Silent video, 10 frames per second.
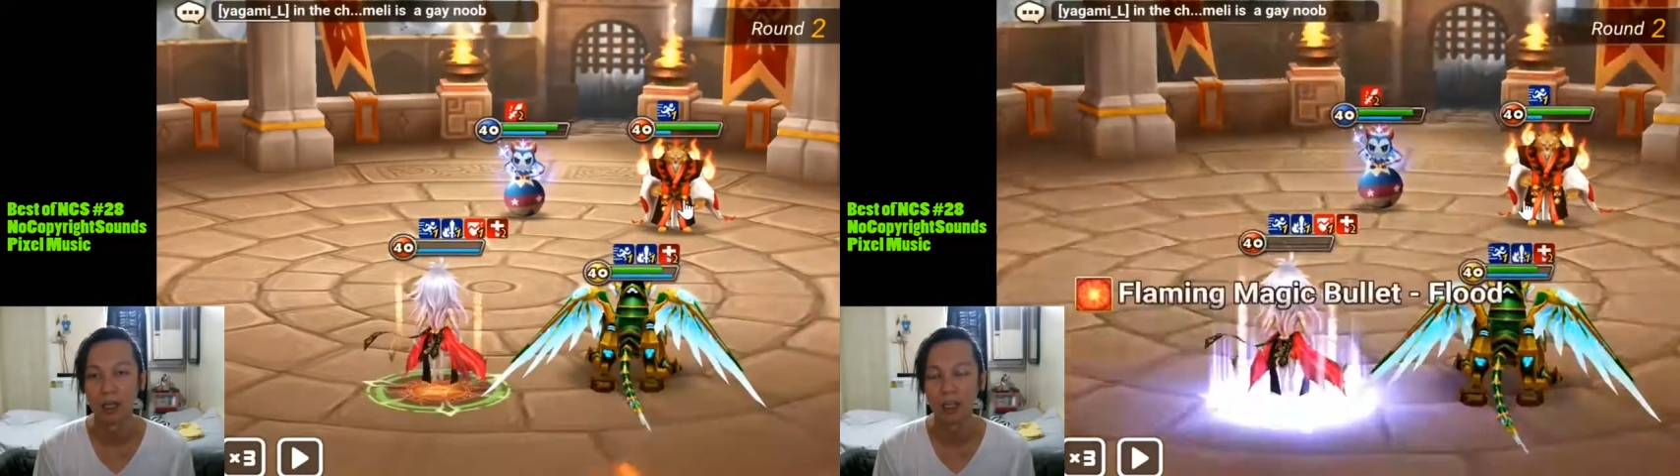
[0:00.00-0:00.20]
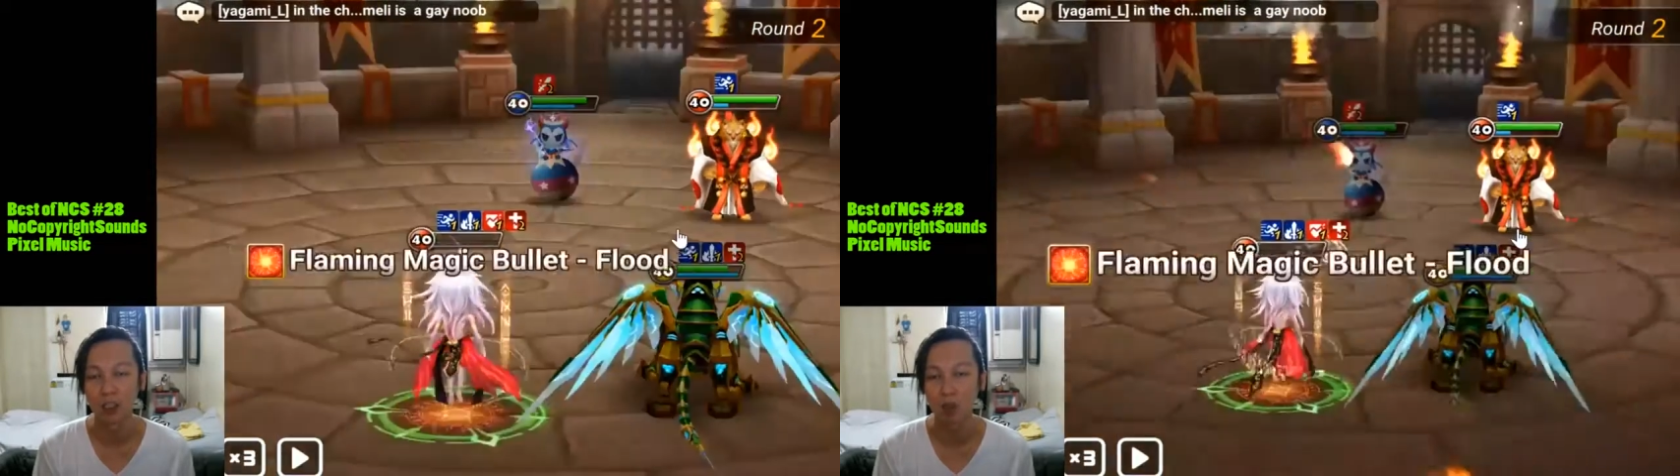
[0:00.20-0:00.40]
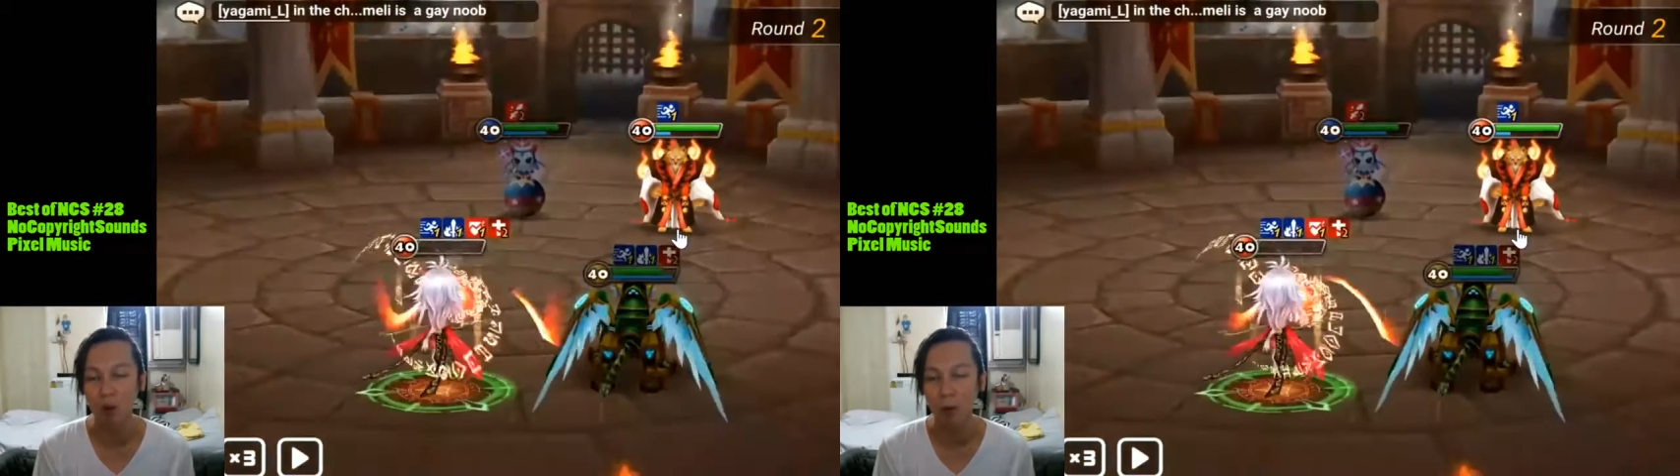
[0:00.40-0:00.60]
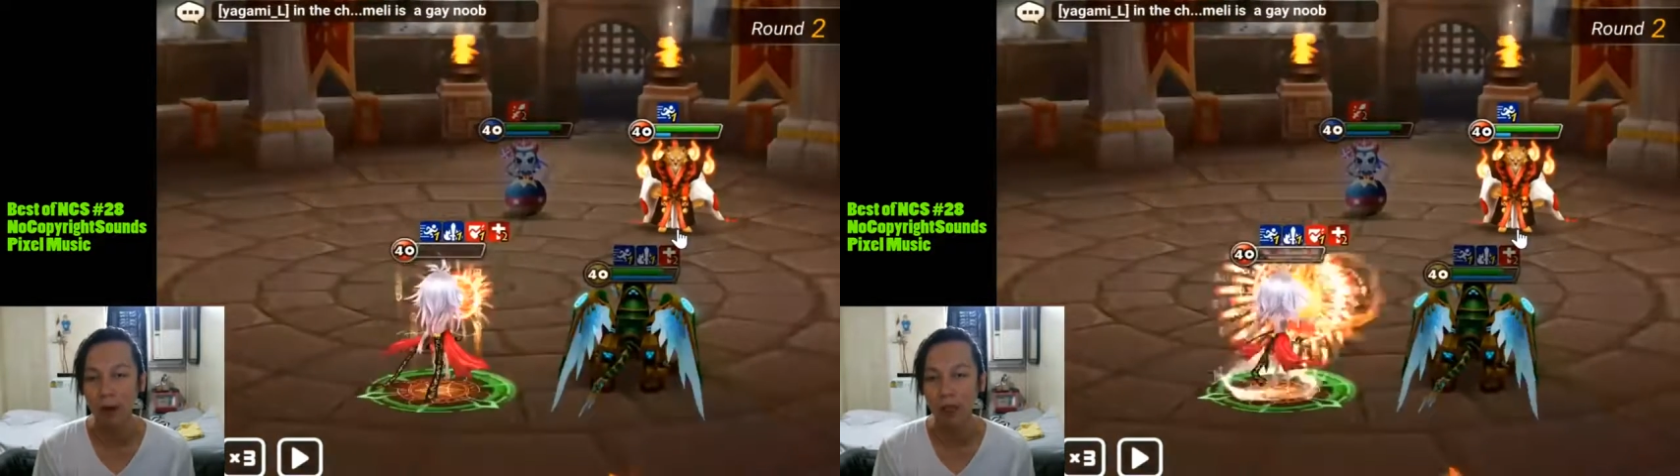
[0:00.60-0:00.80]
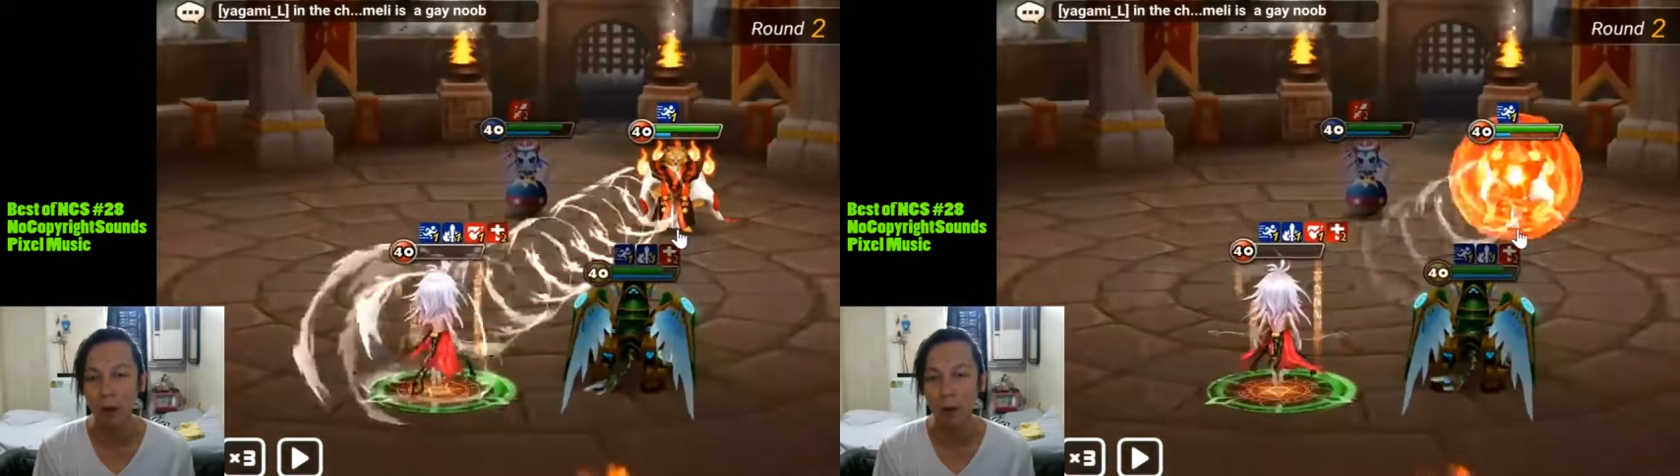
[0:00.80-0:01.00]
This
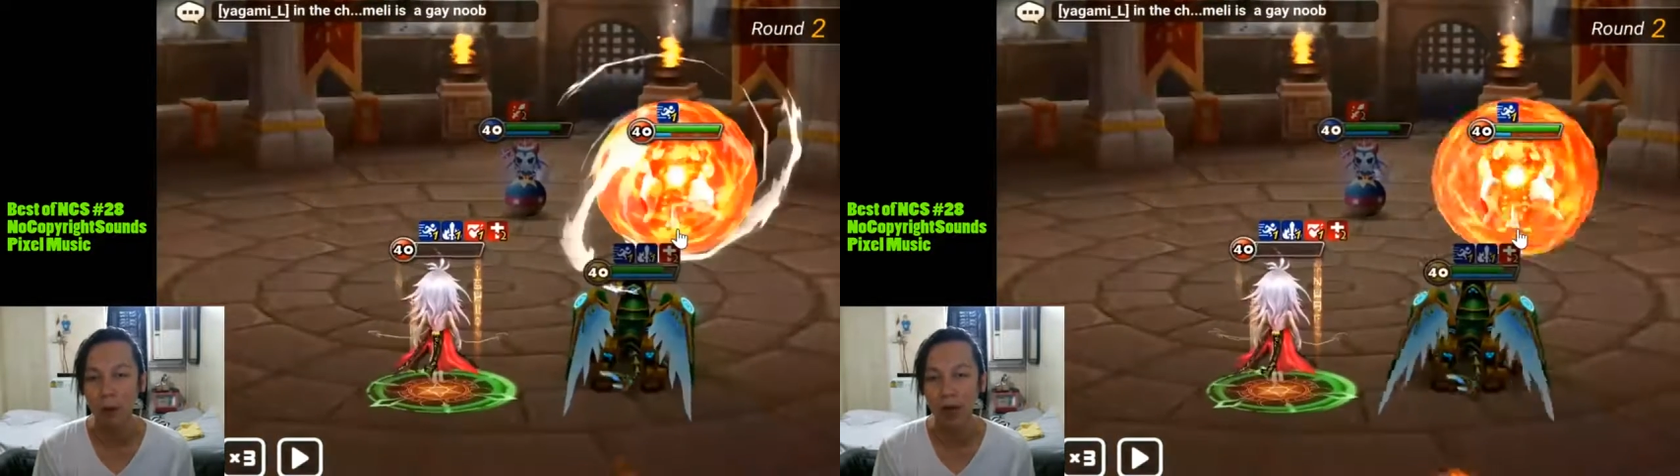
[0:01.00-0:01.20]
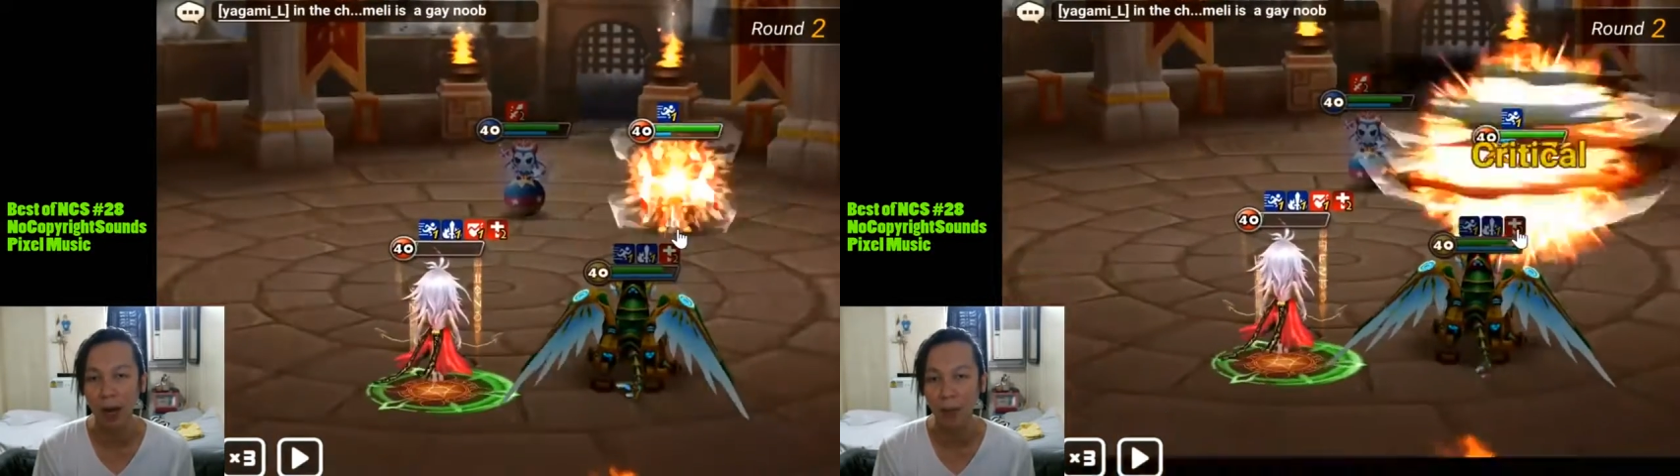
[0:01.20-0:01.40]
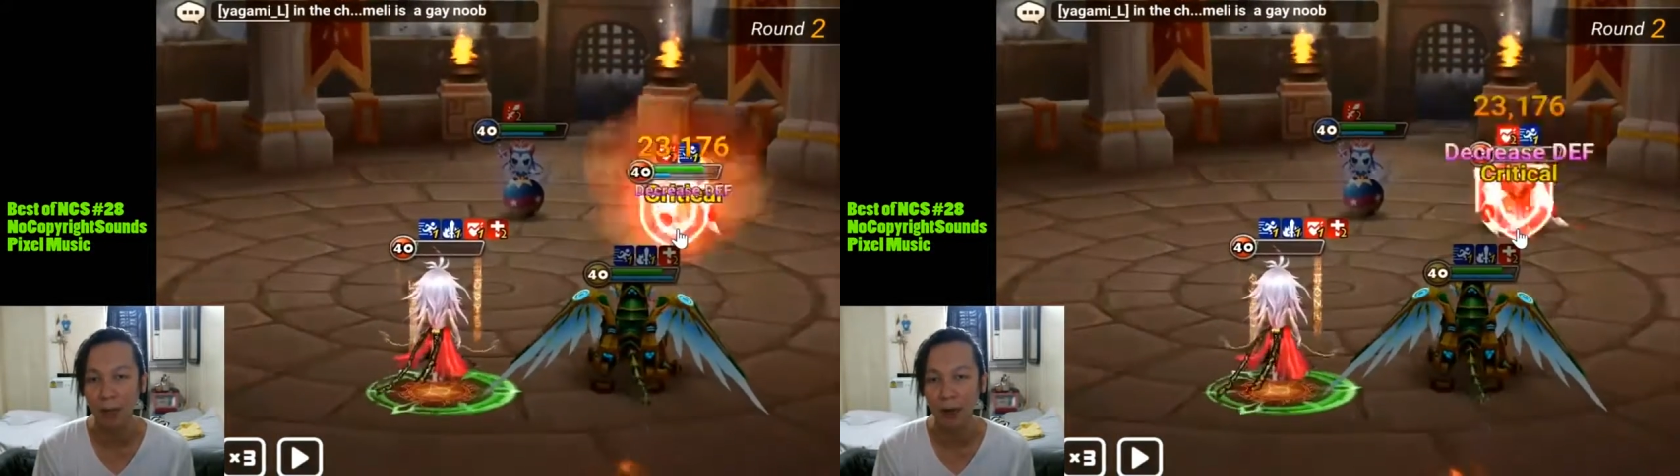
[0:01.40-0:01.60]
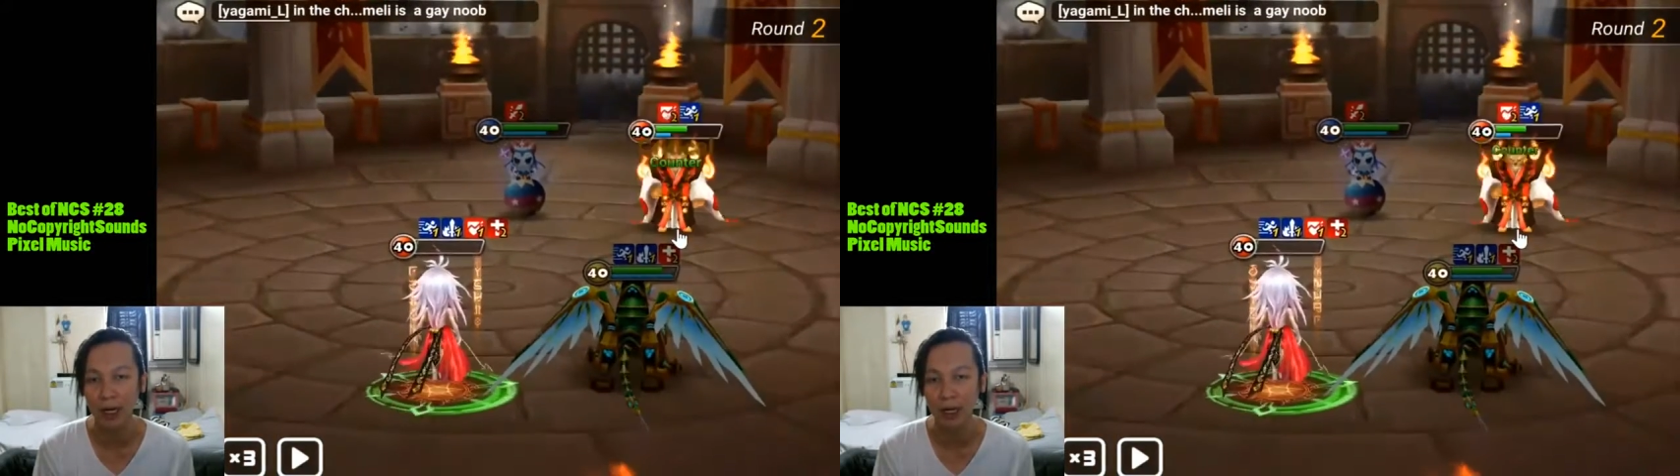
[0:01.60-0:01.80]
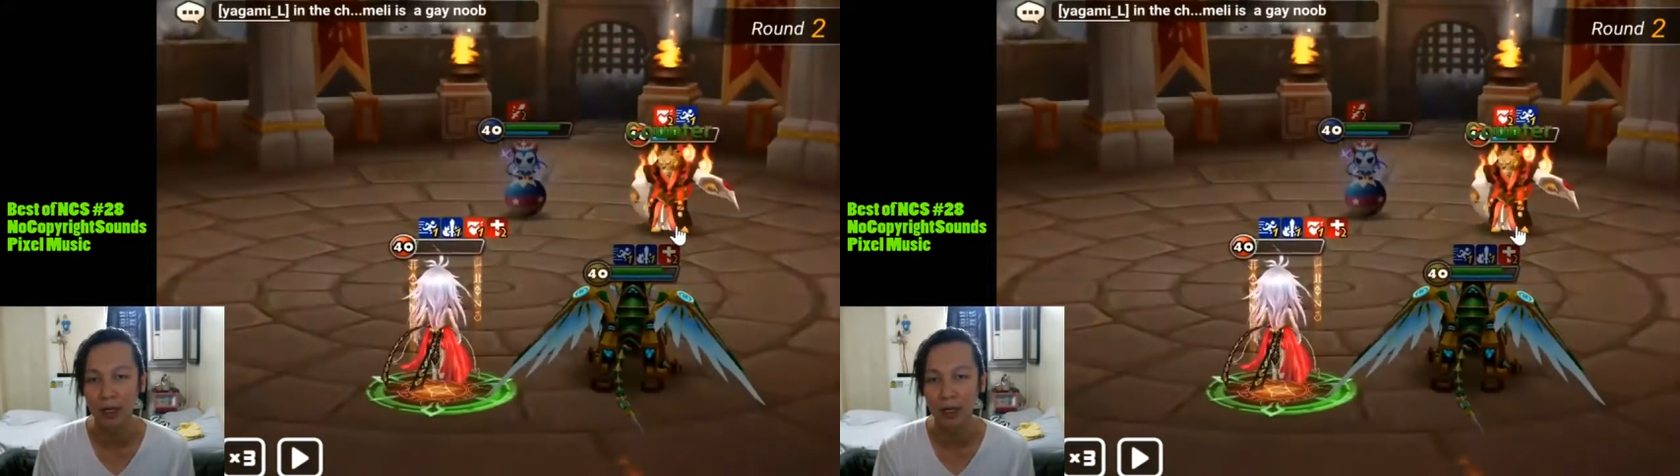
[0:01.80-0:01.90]
Kumar, you took away the armor break!